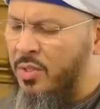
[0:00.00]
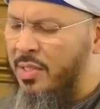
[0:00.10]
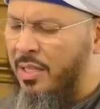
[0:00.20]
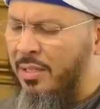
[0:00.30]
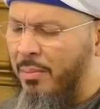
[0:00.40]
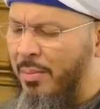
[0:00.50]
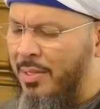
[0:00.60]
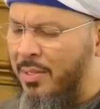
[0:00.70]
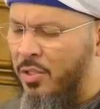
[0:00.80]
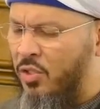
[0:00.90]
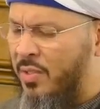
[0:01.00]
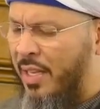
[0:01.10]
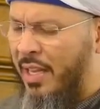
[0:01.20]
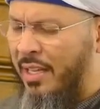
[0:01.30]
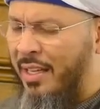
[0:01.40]
to send a message
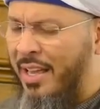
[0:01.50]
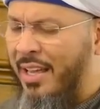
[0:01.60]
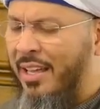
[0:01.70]
saying,